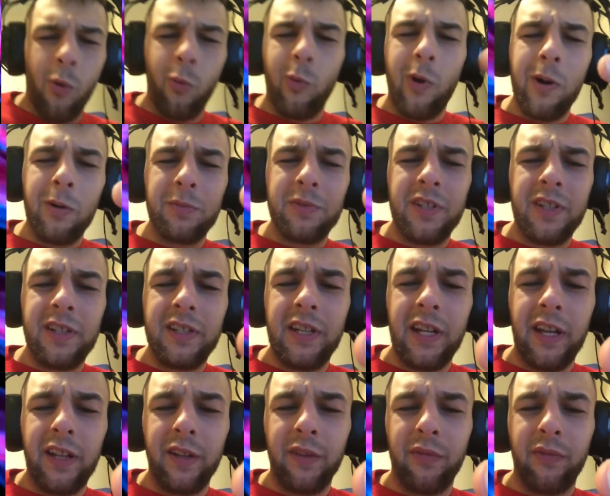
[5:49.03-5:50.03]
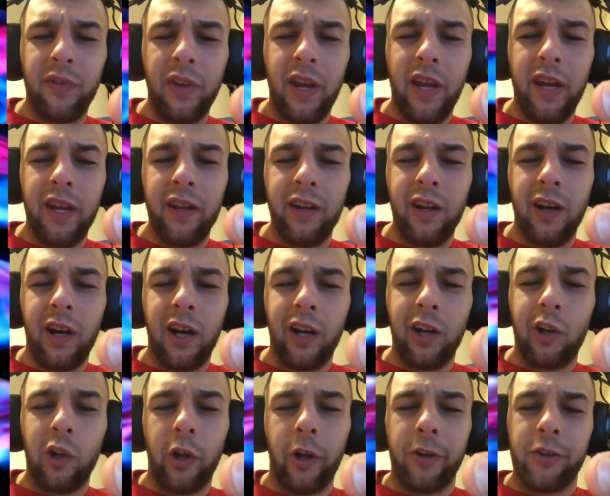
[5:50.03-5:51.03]
Welcome to the Daily Fade
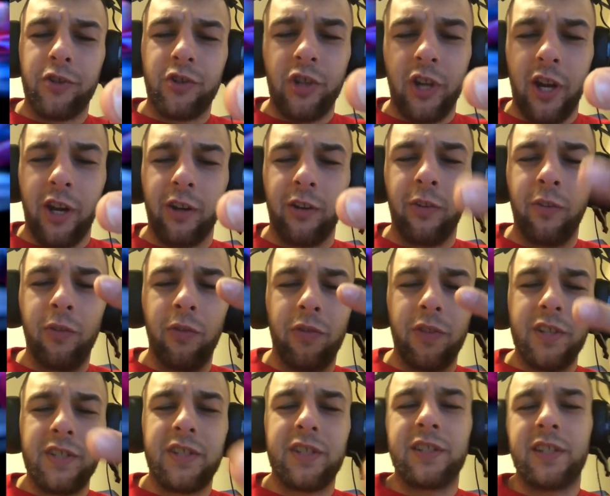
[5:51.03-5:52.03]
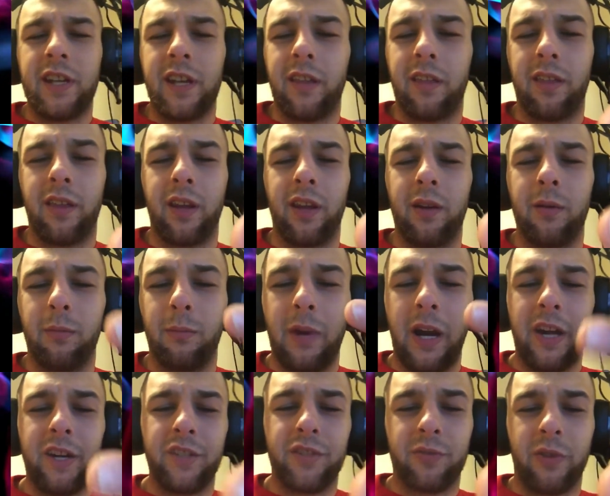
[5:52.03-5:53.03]
on Clark's channel. This is Ethan,
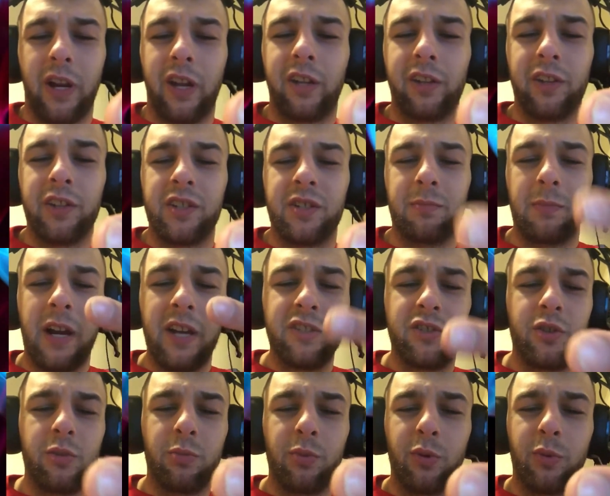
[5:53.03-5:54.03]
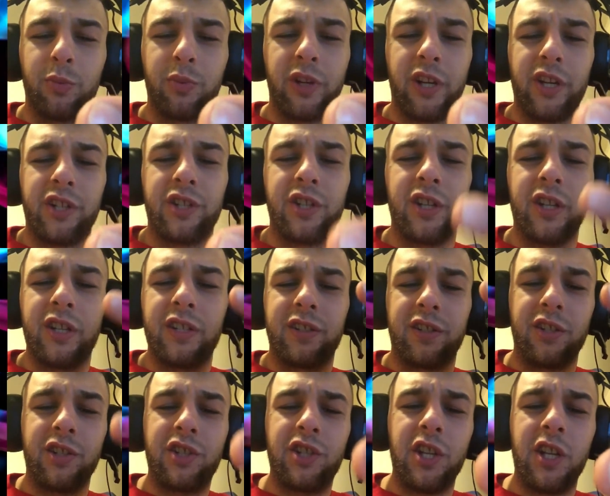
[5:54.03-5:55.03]
minus Reckless. My Super Bowl prediction is
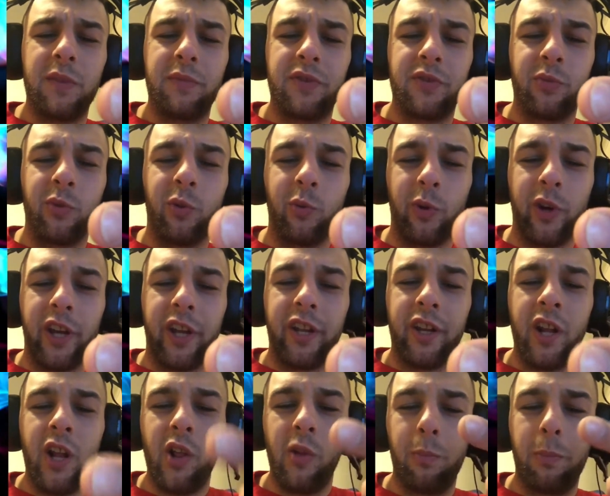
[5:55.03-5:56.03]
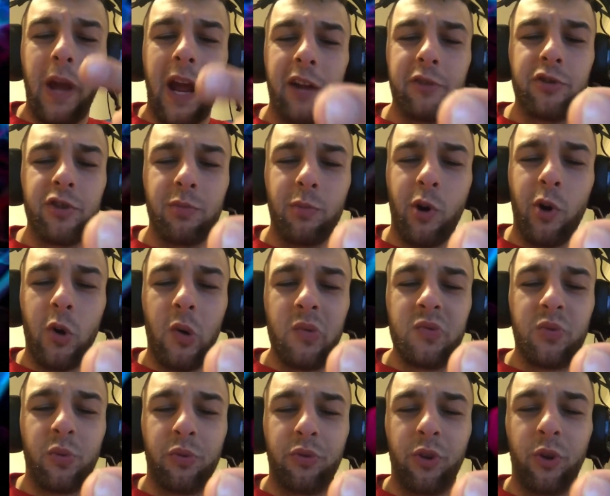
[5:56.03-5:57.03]
the Chiefs will win. Patrick
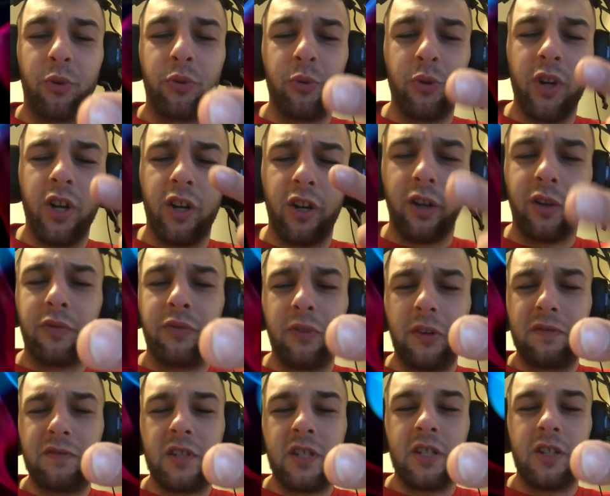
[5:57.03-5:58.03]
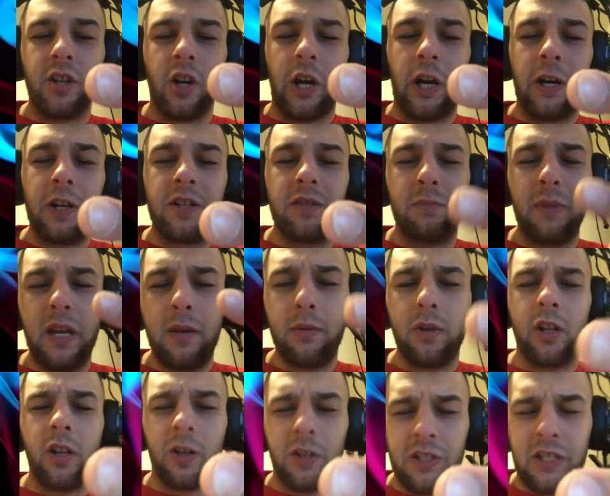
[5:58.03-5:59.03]
Mahomes will throw 315 yards, maybe
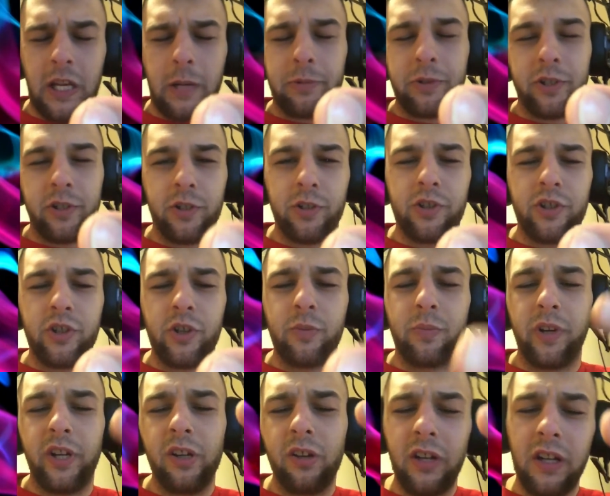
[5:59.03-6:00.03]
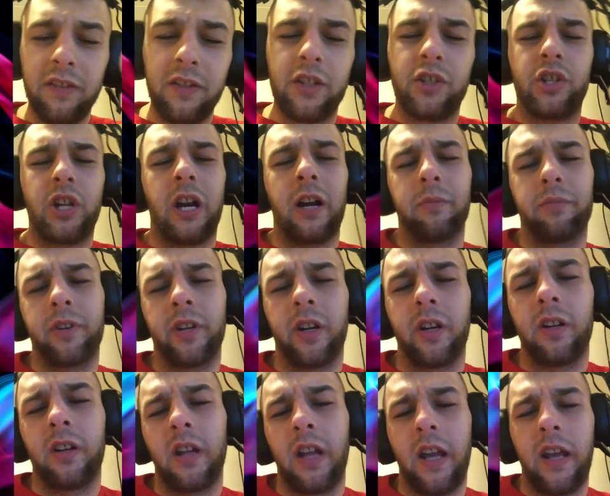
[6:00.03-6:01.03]
an interception or two, but he'll get the job
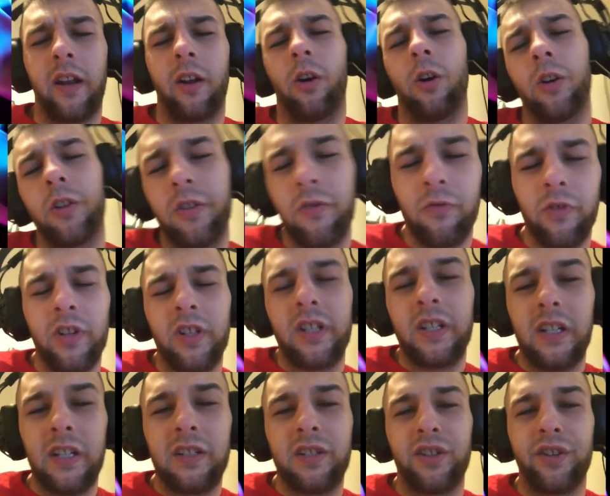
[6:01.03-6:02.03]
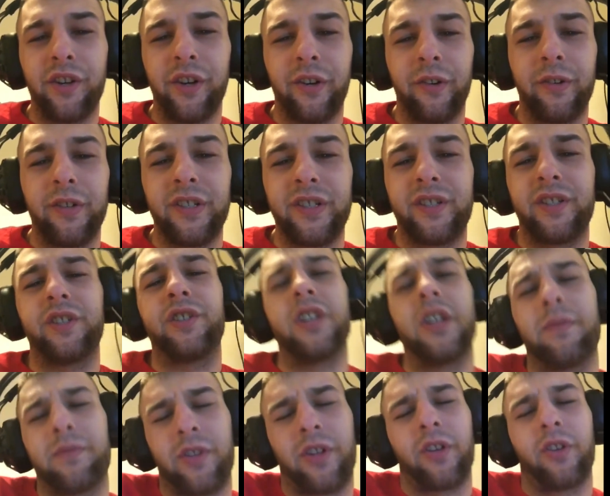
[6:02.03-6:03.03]
done. And all you really need to know is the
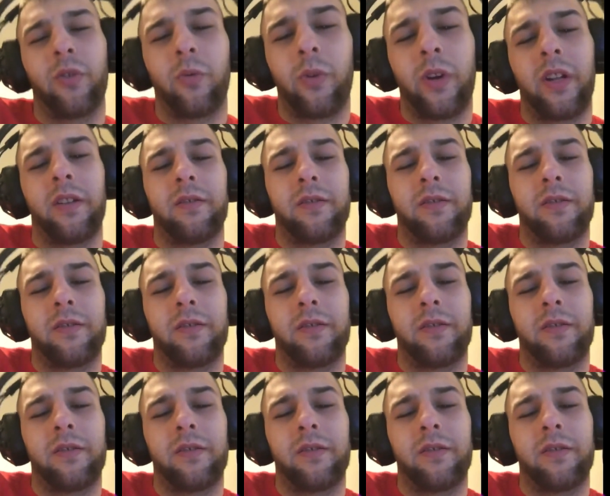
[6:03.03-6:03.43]
Chiefs are going to win.